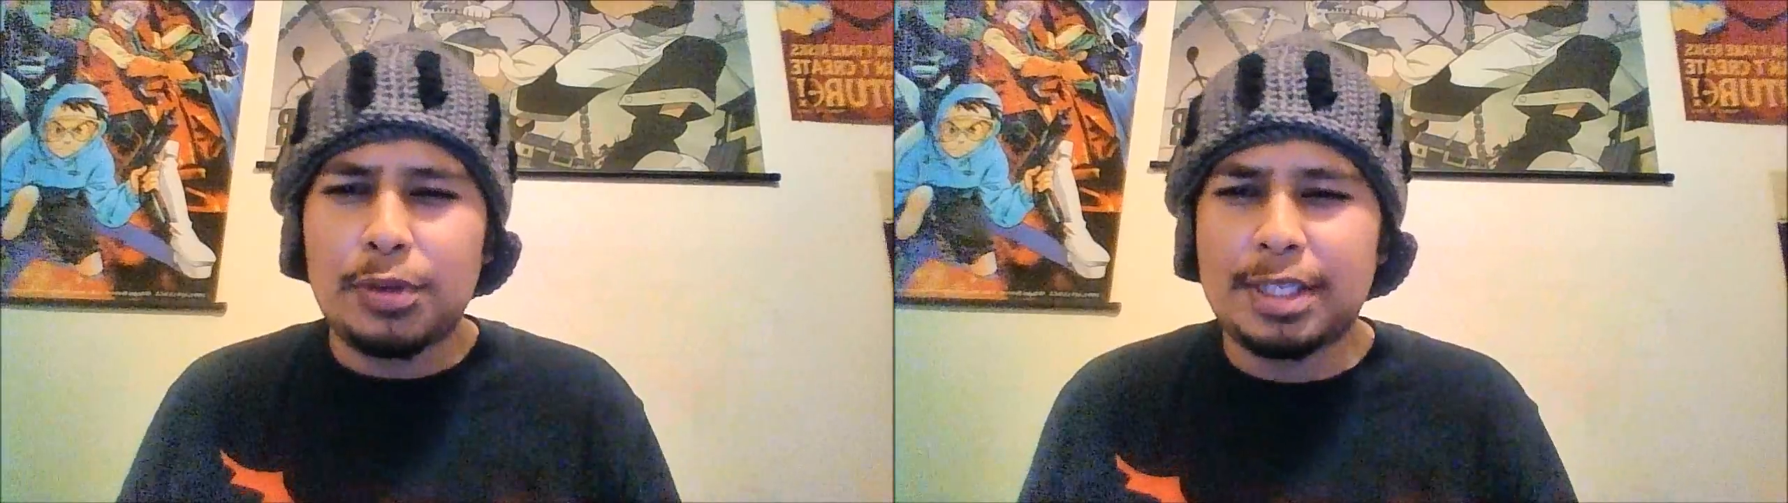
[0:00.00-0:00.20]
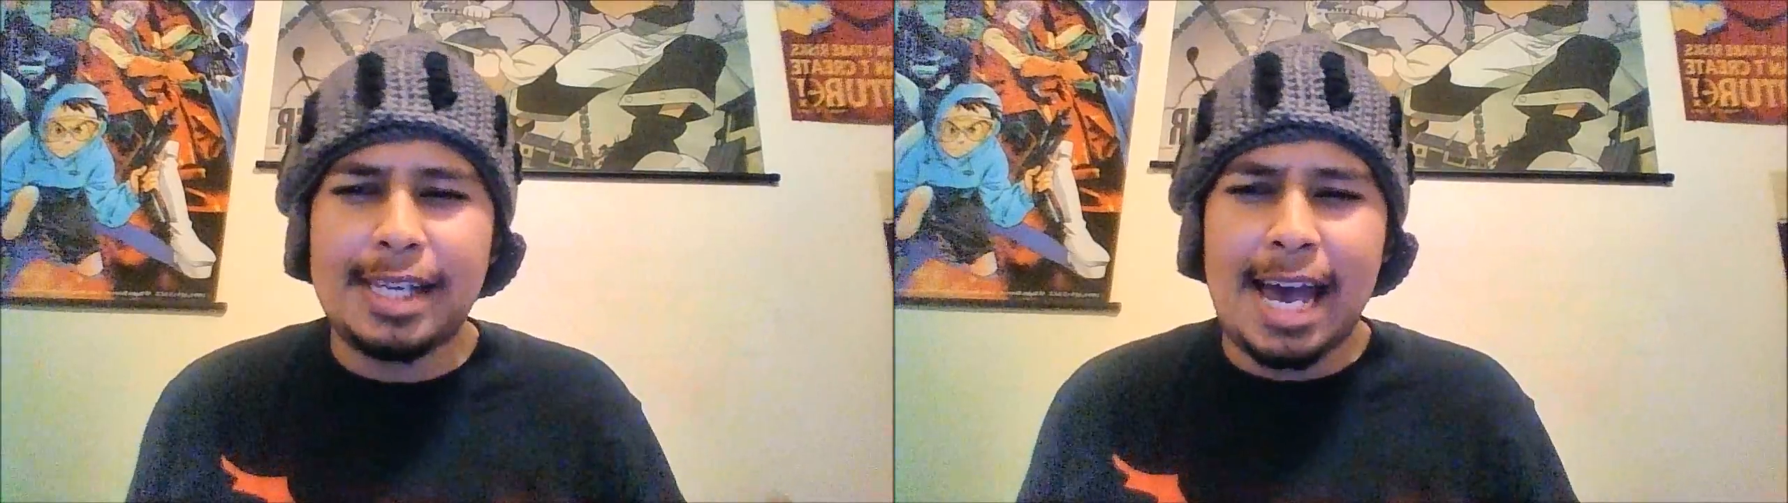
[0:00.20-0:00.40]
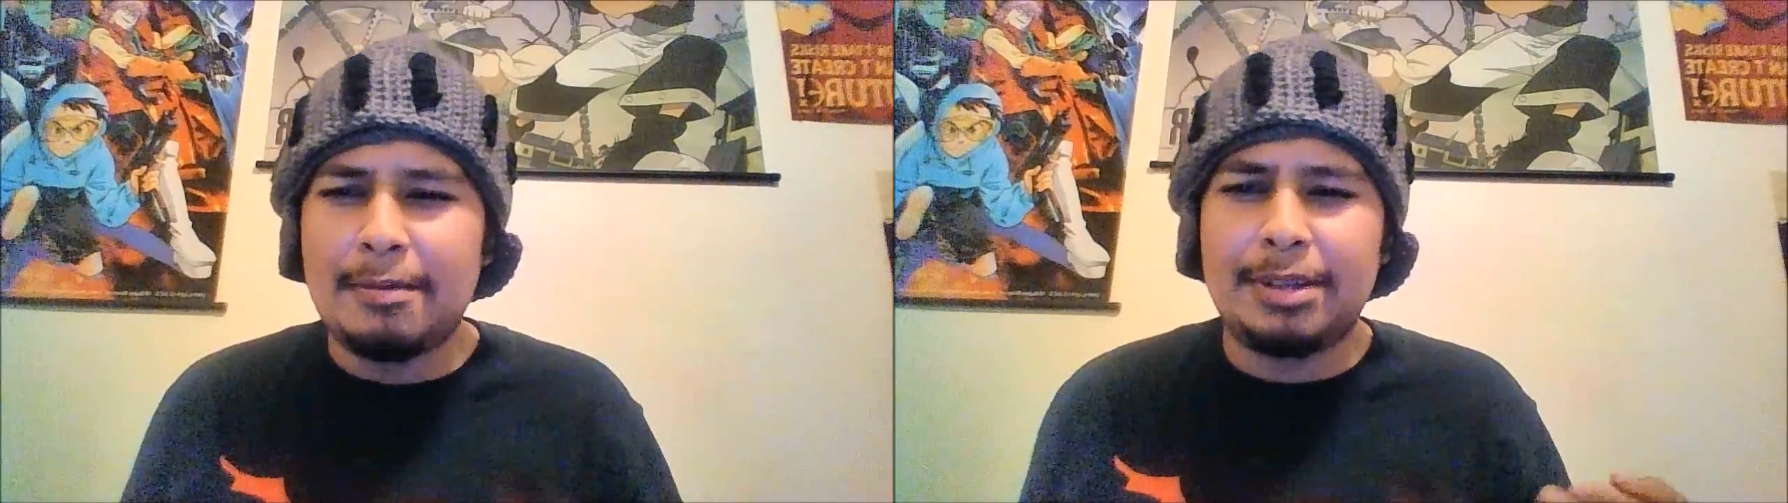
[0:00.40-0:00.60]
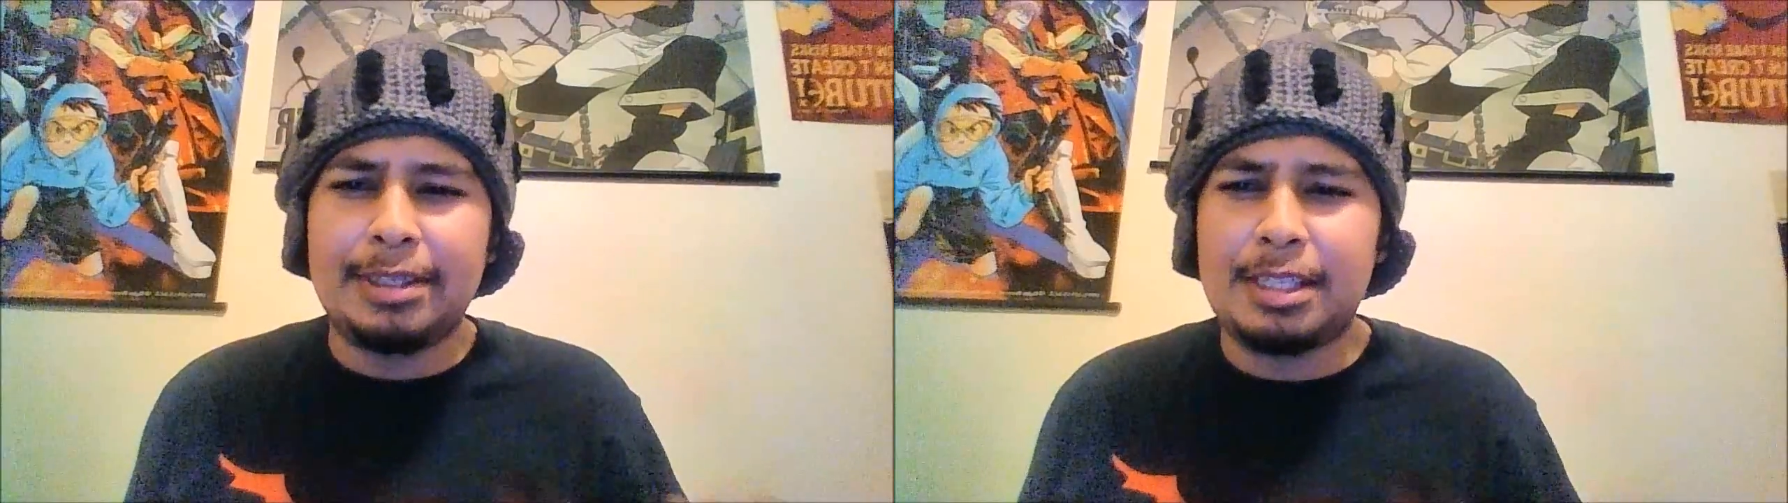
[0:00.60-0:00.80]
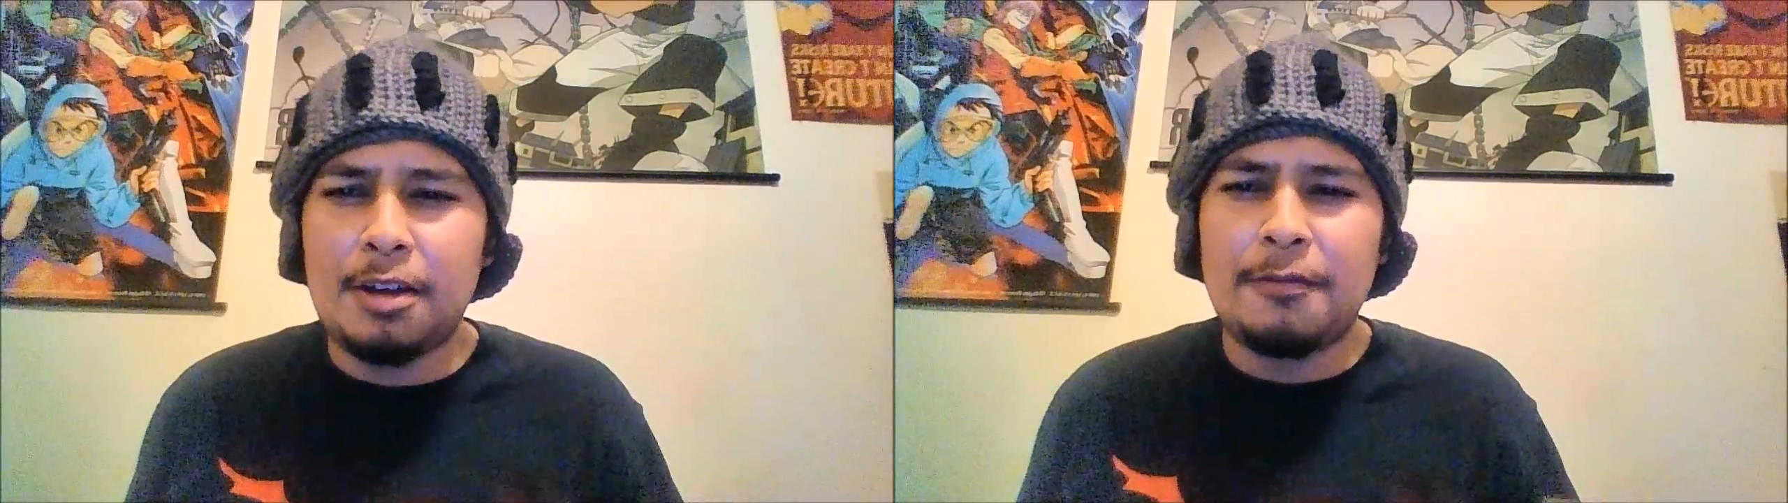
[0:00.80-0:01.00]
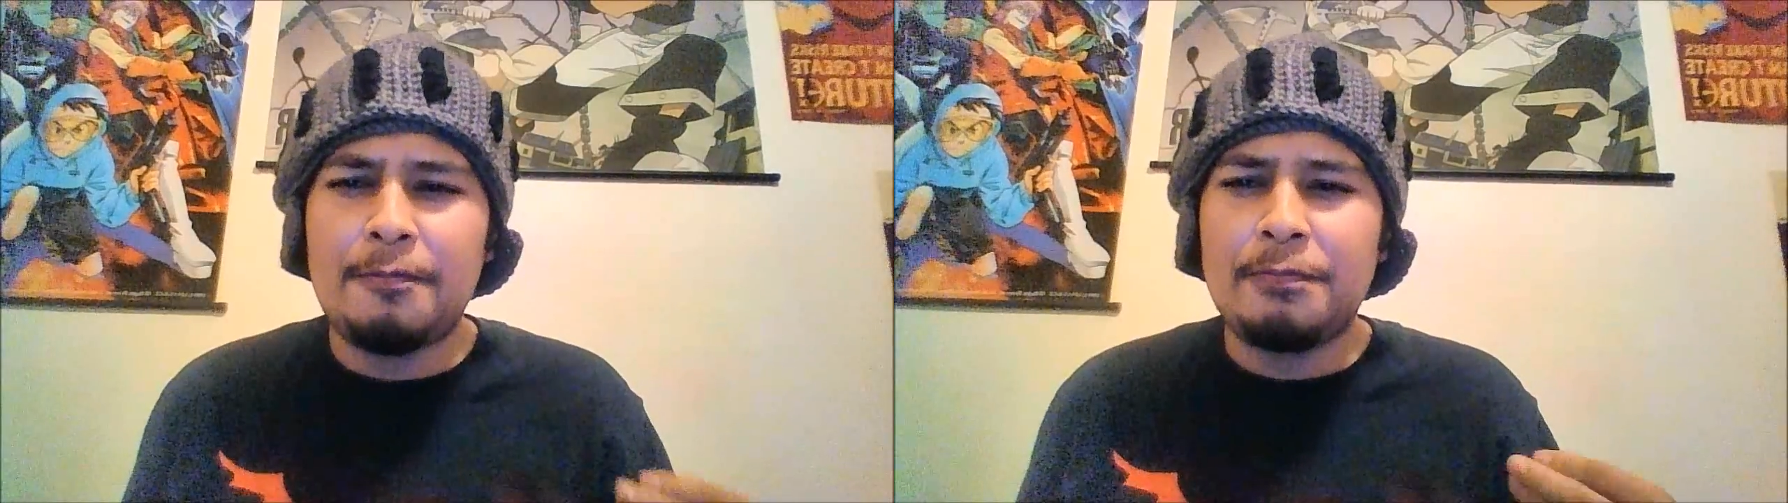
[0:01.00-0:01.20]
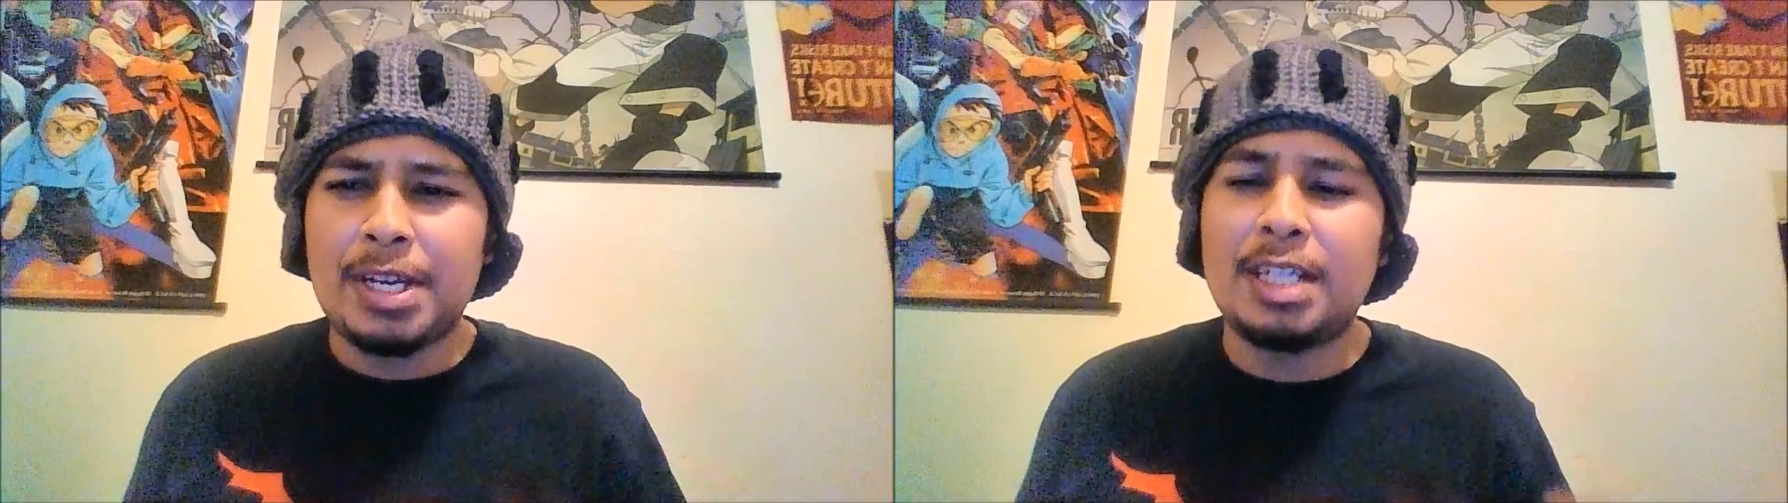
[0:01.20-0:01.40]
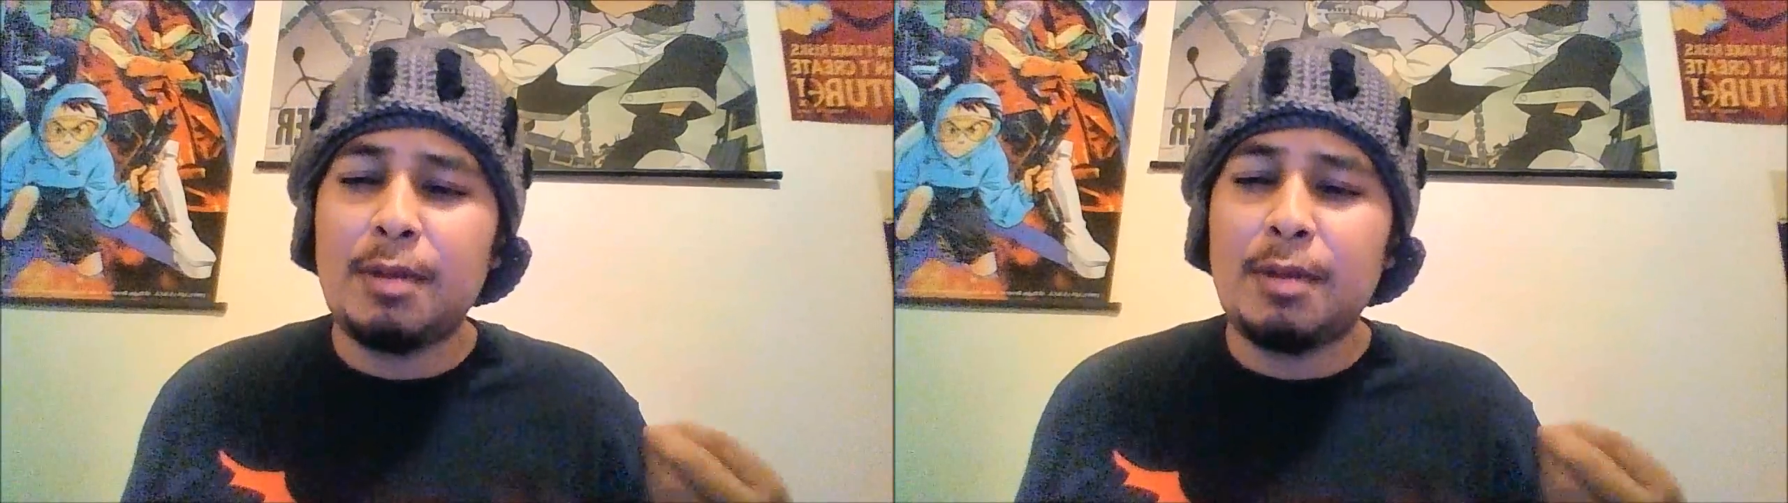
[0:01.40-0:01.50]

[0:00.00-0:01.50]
with this anime itself.